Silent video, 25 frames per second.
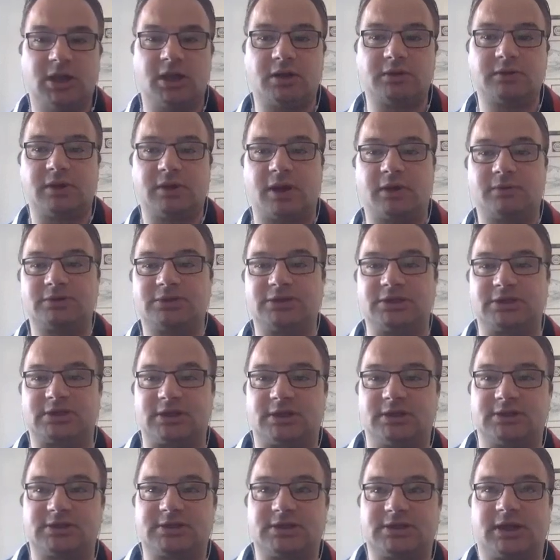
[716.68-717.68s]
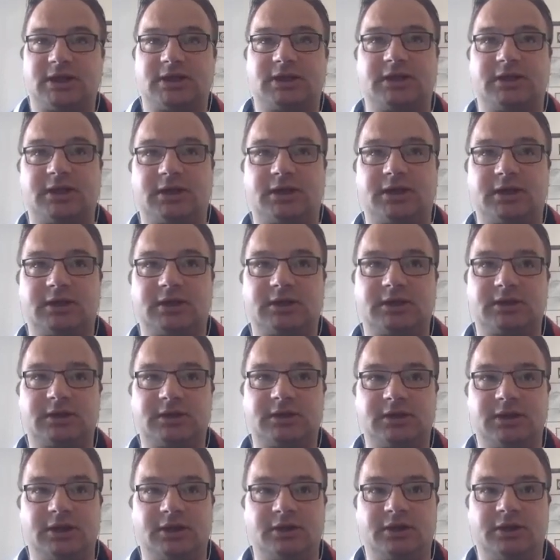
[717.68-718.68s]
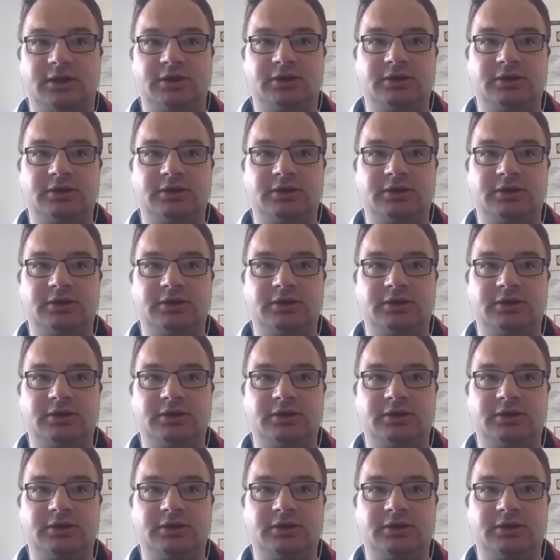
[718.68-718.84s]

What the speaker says: No, I was just going to say that the